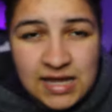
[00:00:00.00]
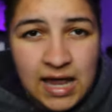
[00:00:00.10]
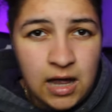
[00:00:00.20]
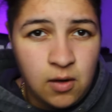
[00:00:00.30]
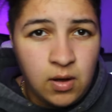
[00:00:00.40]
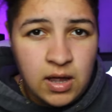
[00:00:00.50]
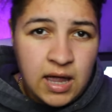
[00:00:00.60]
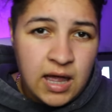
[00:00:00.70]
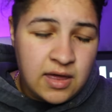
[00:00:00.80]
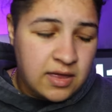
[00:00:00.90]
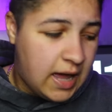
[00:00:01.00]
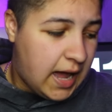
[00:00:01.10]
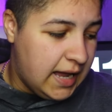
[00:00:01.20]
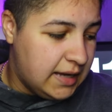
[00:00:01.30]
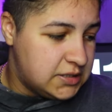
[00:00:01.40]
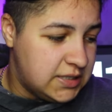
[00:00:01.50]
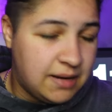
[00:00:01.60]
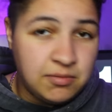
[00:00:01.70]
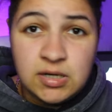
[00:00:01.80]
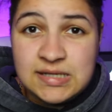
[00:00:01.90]
Now, I actually
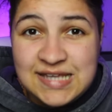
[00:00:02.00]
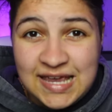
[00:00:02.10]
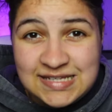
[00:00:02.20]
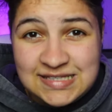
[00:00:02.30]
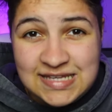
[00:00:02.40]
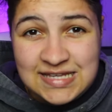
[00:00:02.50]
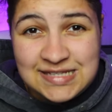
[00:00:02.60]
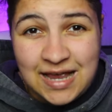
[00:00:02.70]
am going to test these